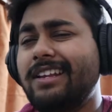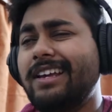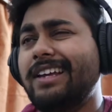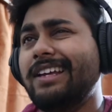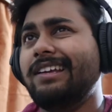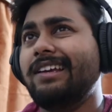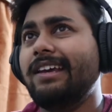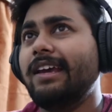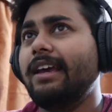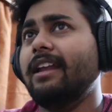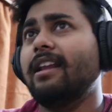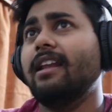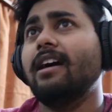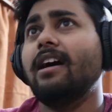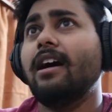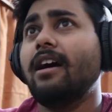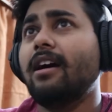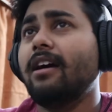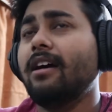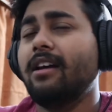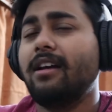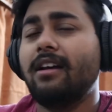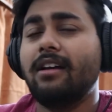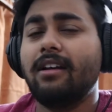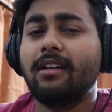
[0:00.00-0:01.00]
like Ella
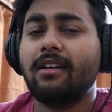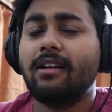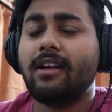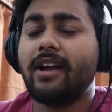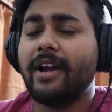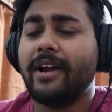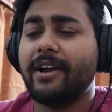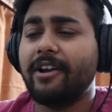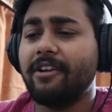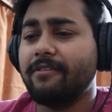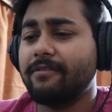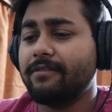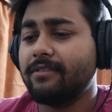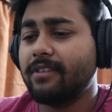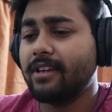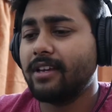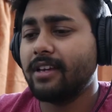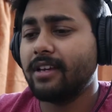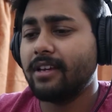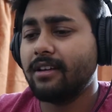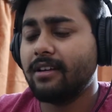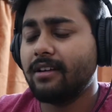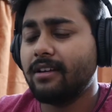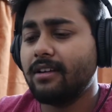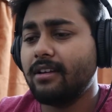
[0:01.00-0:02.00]
kind of
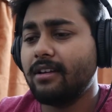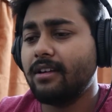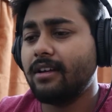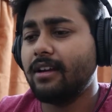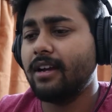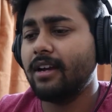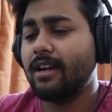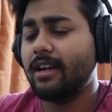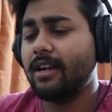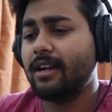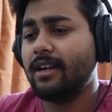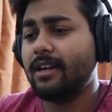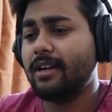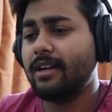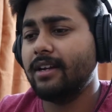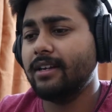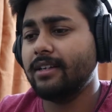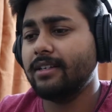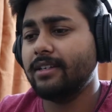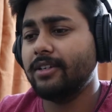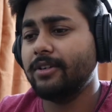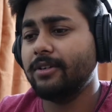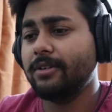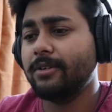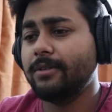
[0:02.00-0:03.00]
thing,
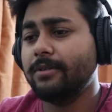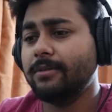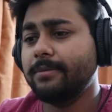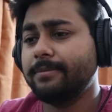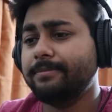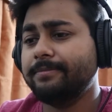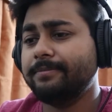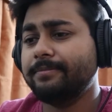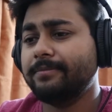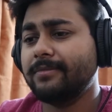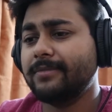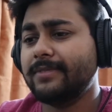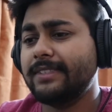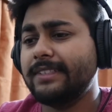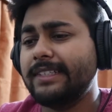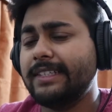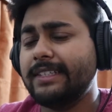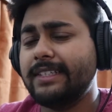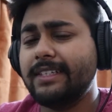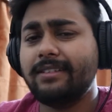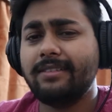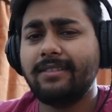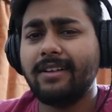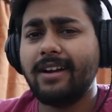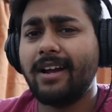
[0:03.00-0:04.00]
and, you know,
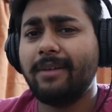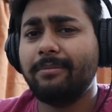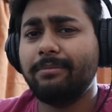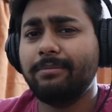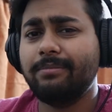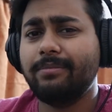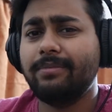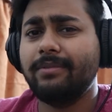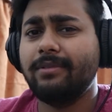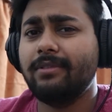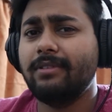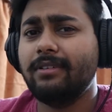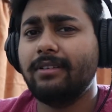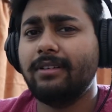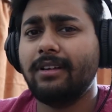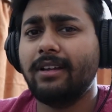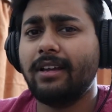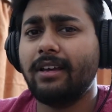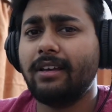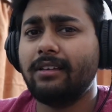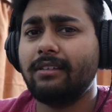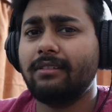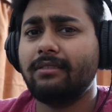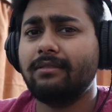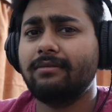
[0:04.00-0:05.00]
set a trap
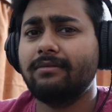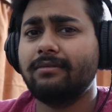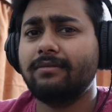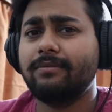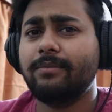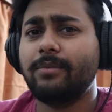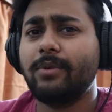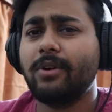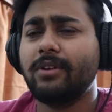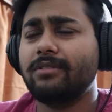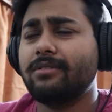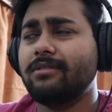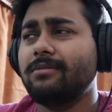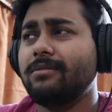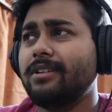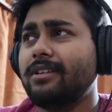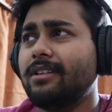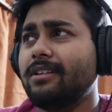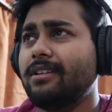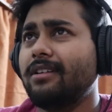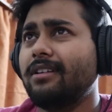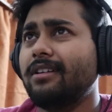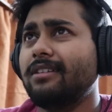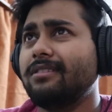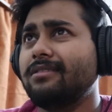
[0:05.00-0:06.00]
like
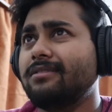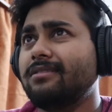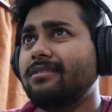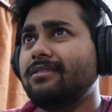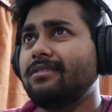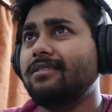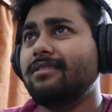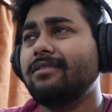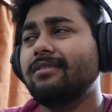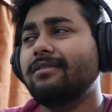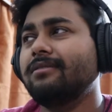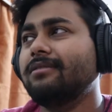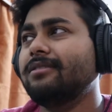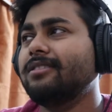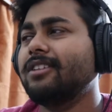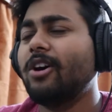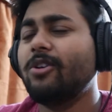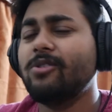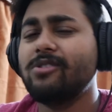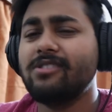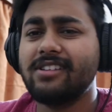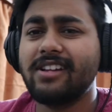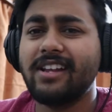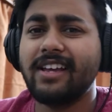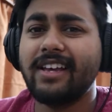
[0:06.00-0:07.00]
proximity. It
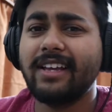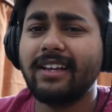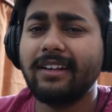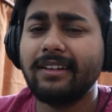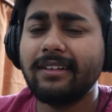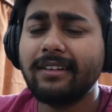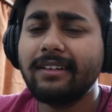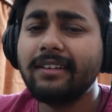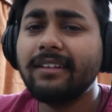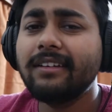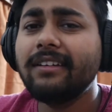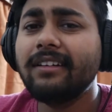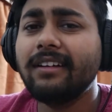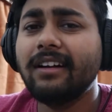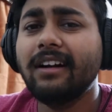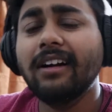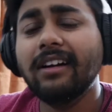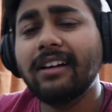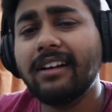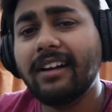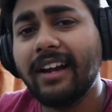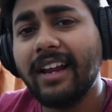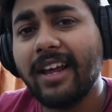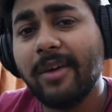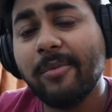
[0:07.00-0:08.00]
sounds like
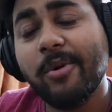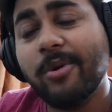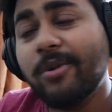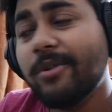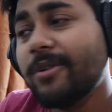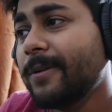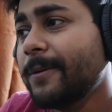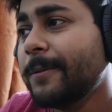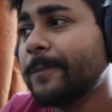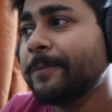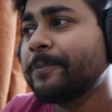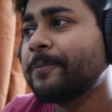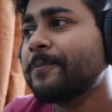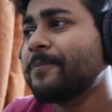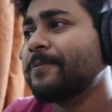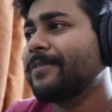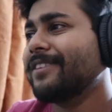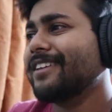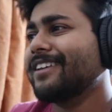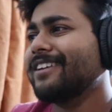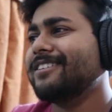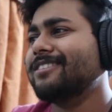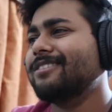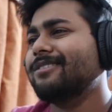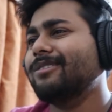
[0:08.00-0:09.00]
a claymore.
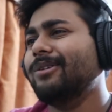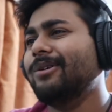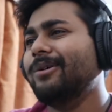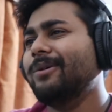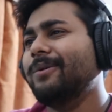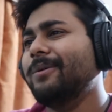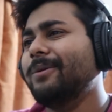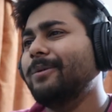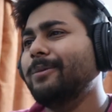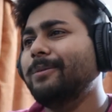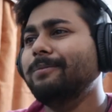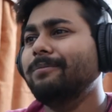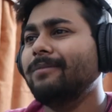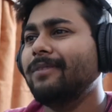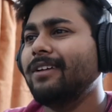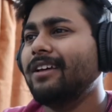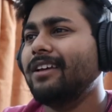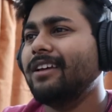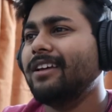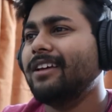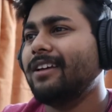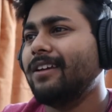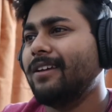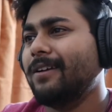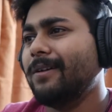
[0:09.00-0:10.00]
So,
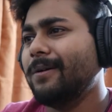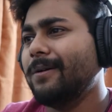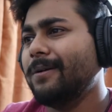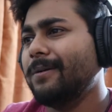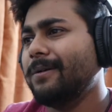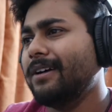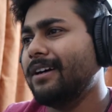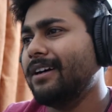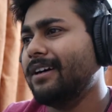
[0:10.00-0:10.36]
you know,